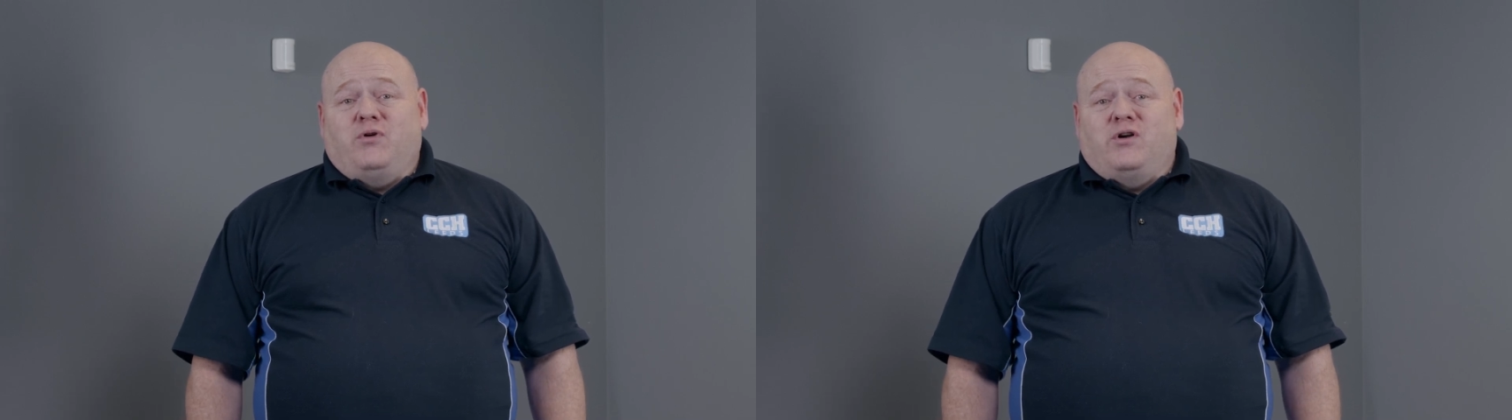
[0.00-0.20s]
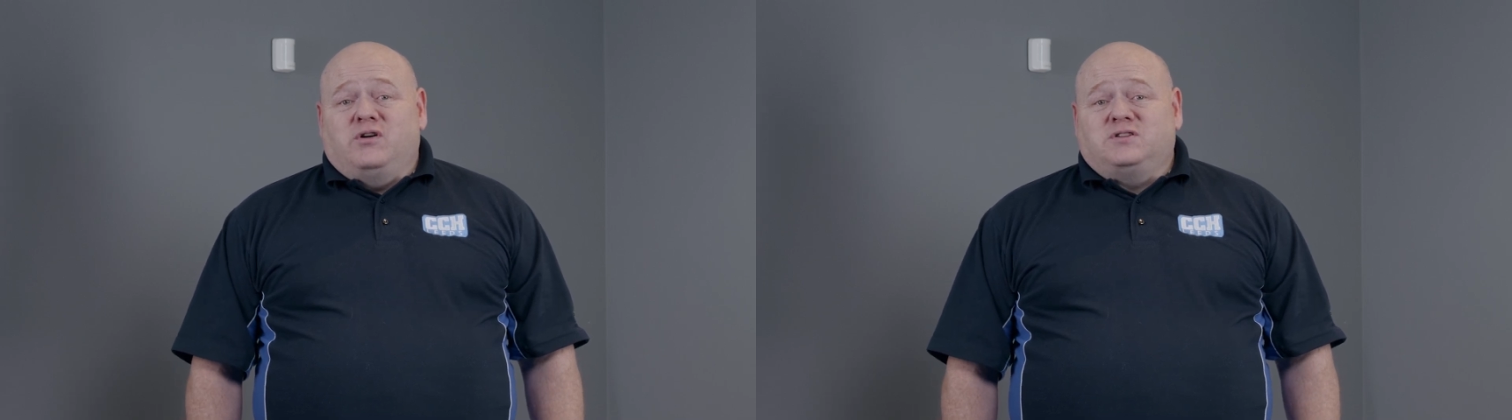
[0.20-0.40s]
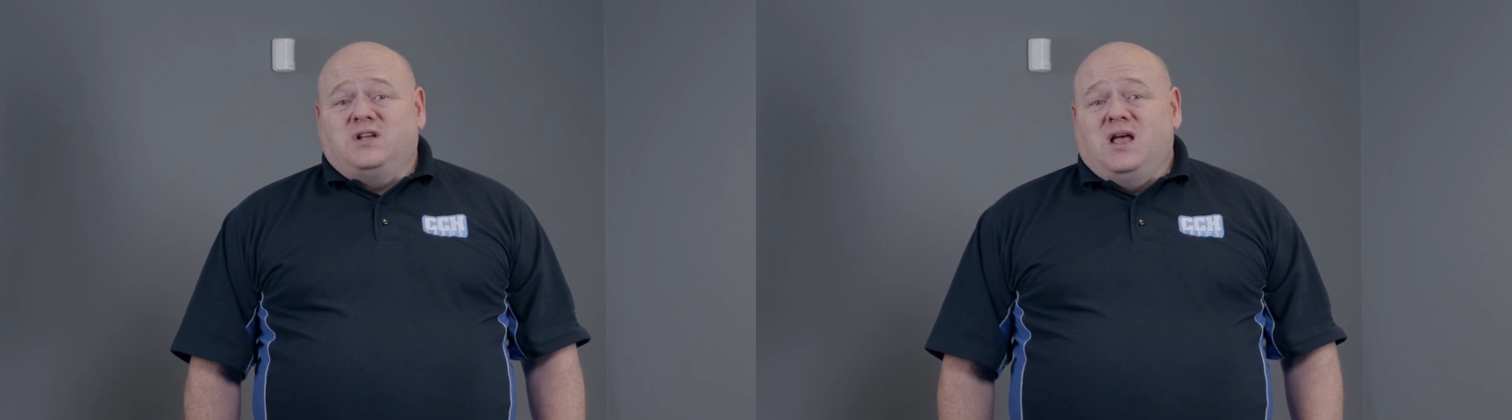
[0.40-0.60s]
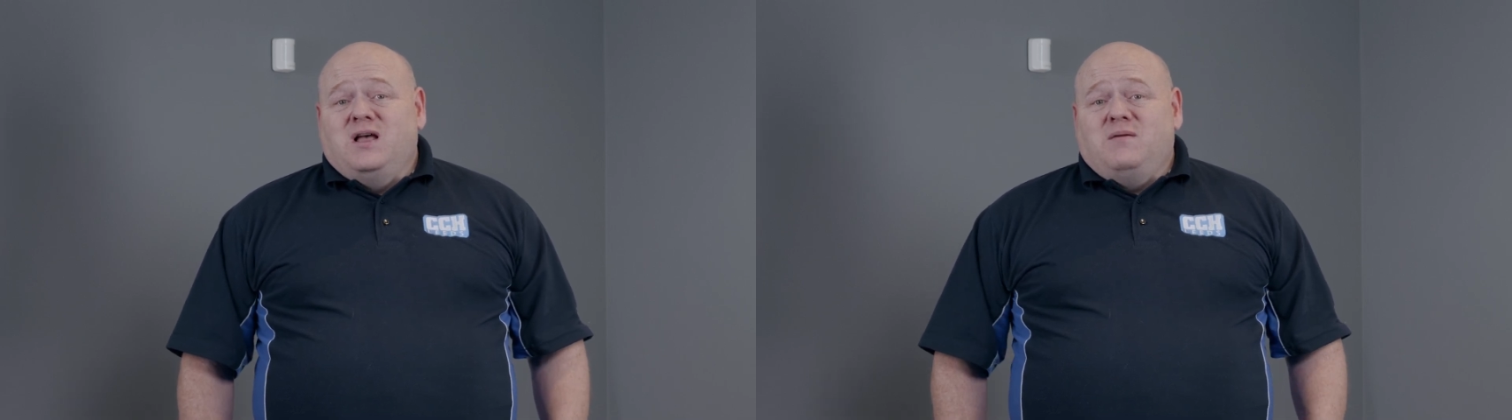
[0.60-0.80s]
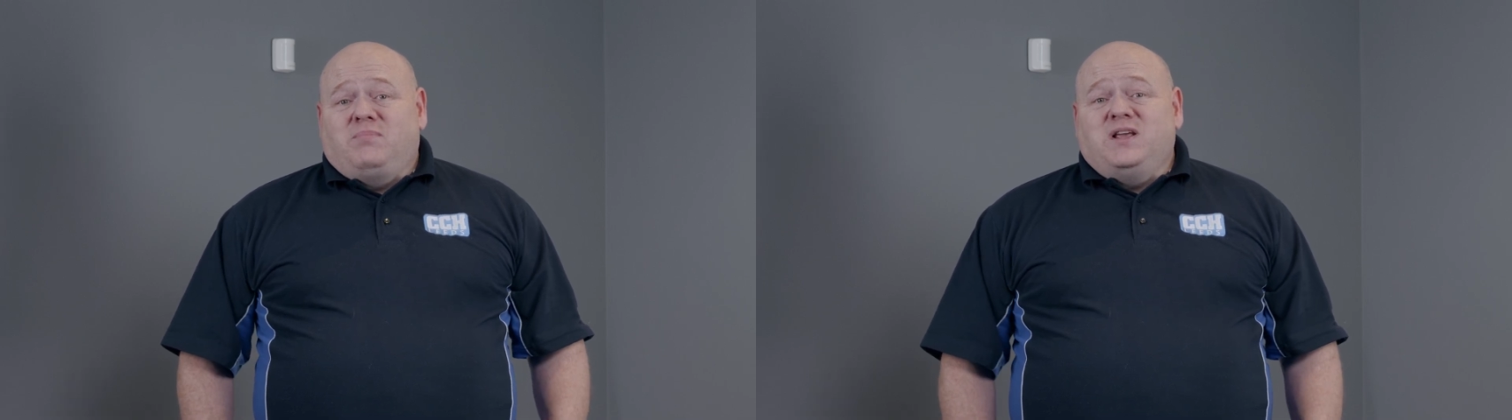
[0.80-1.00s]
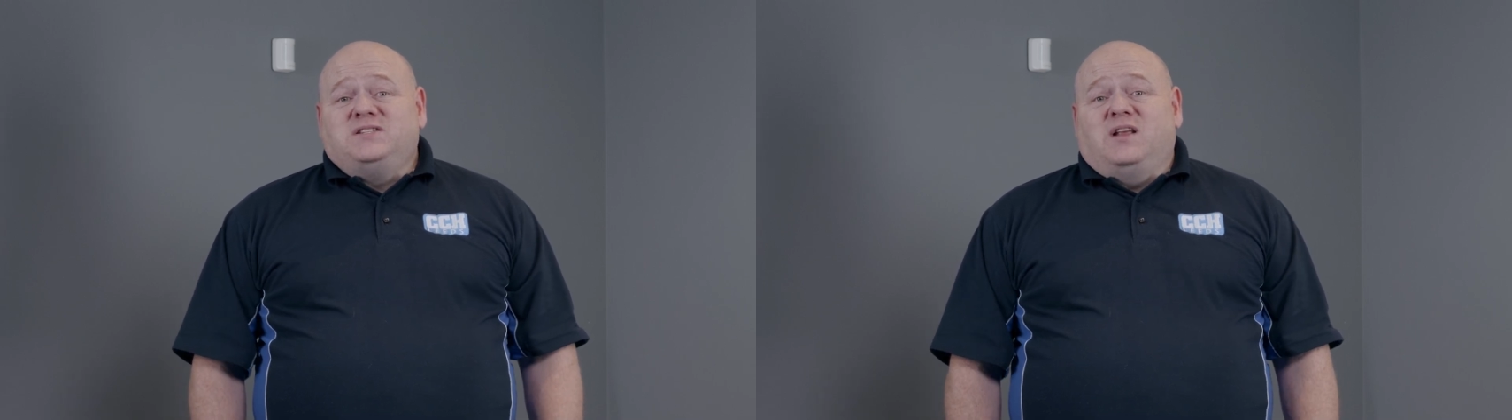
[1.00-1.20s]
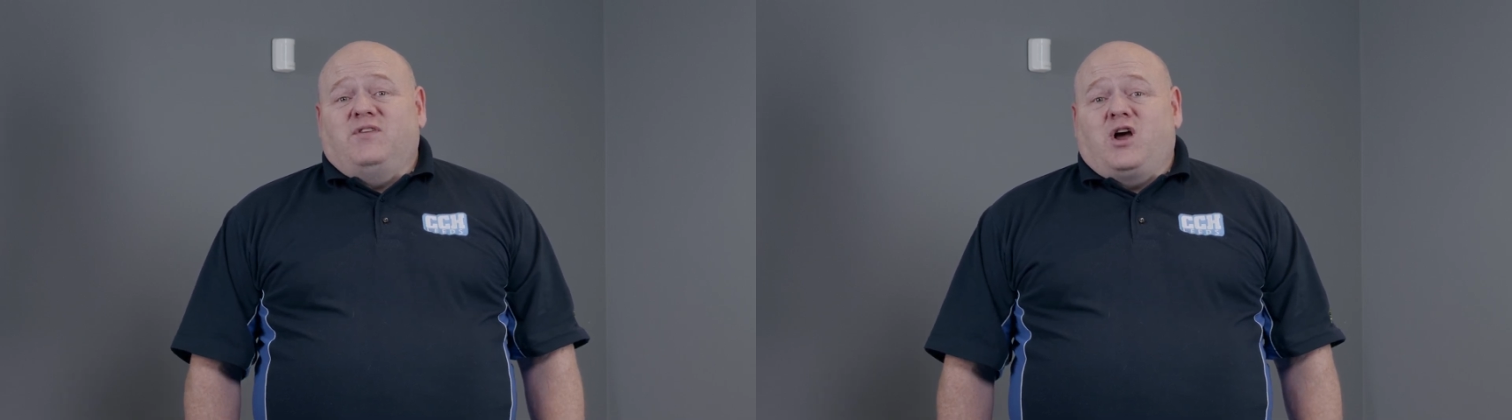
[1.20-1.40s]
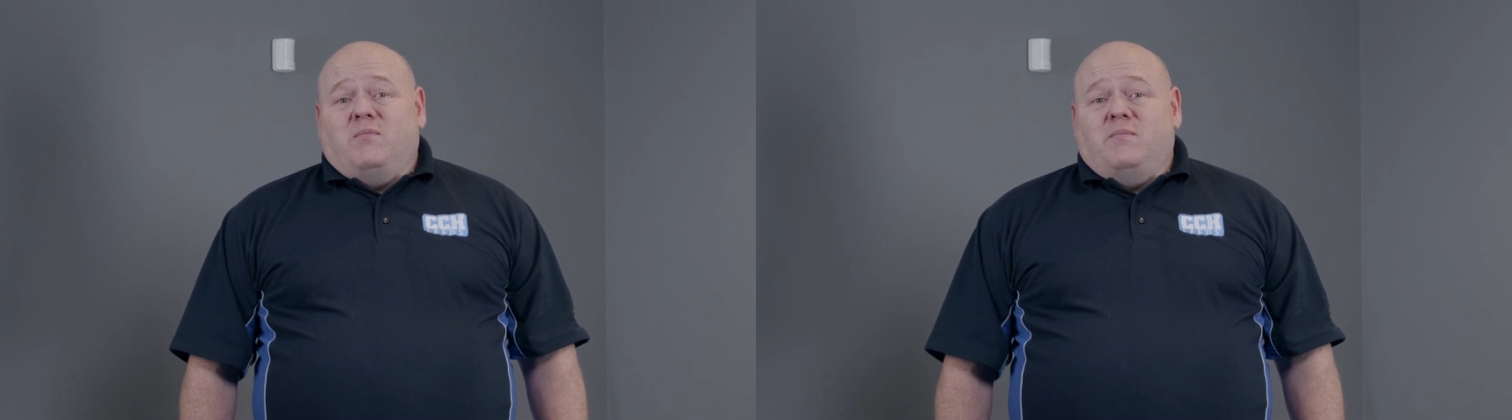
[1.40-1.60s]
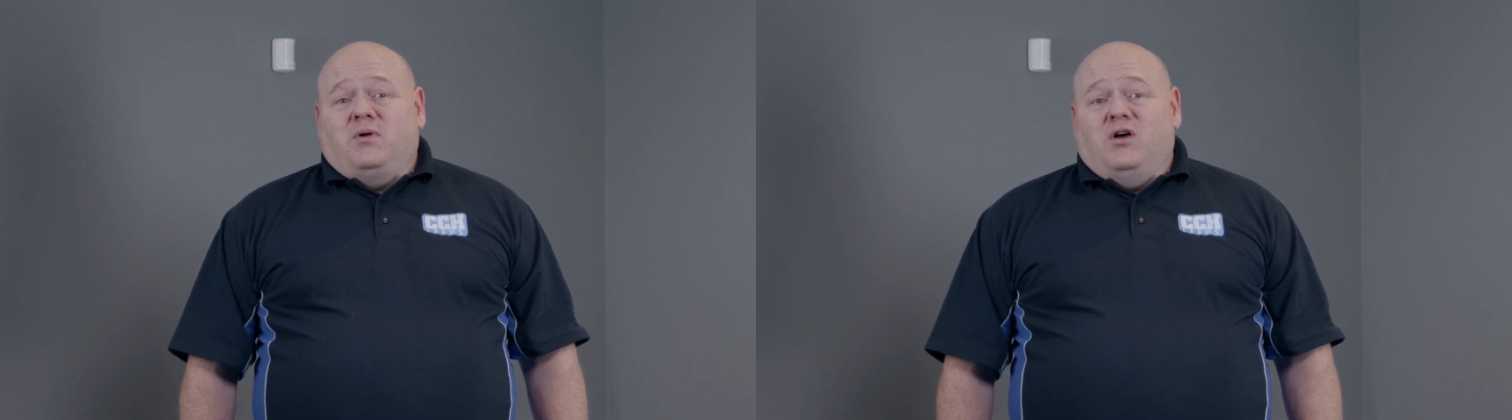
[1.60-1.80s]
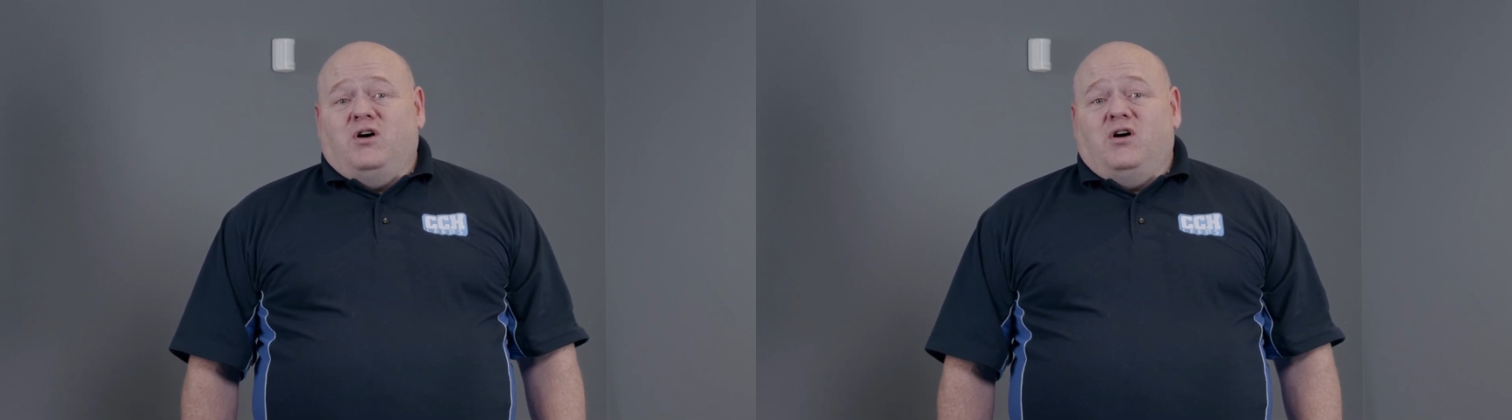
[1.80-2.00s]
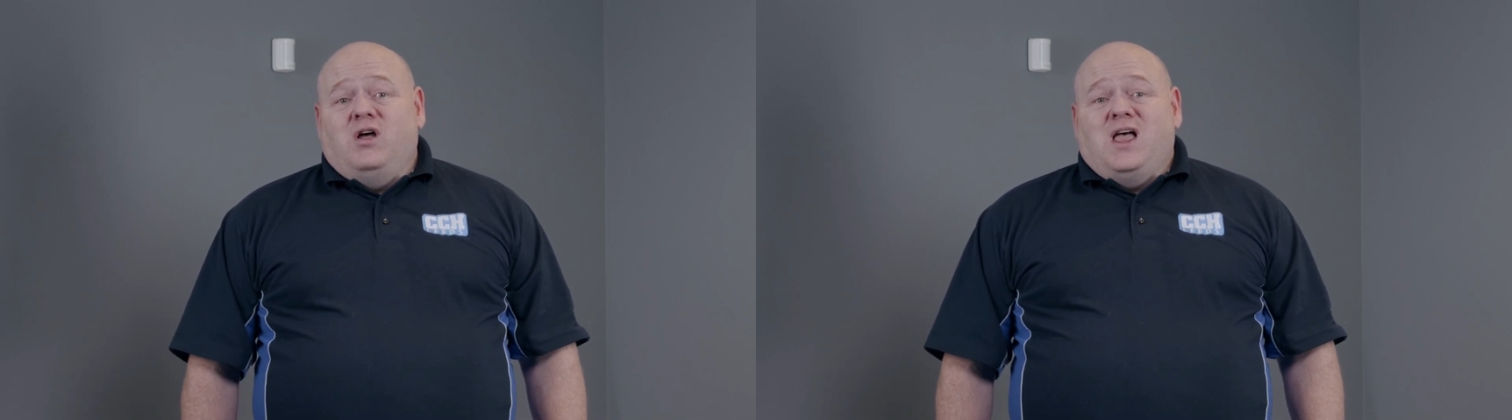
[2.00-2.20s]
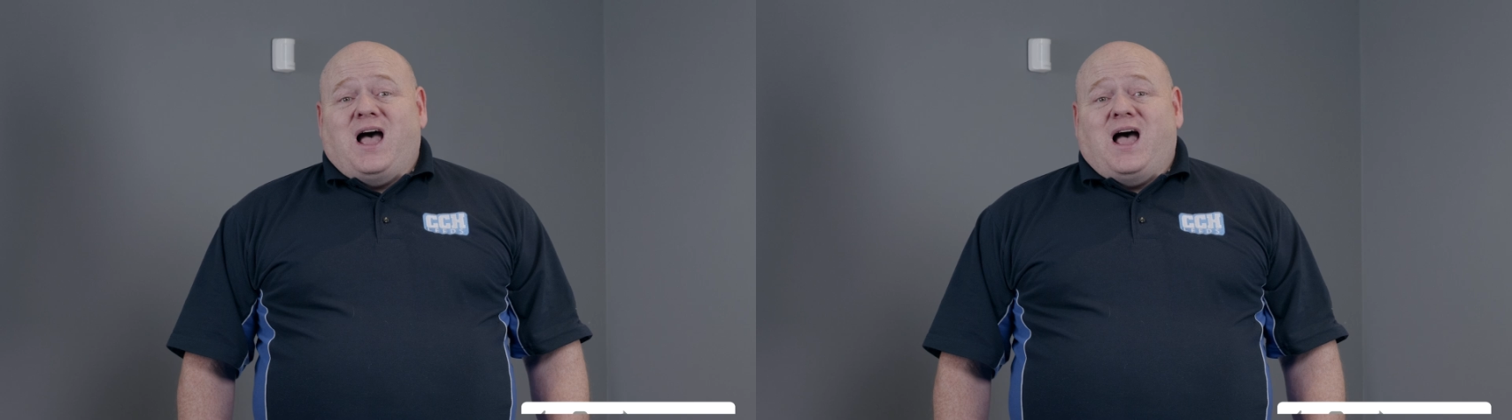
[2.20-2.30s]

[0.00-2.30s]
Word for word: products, please leave a comment below.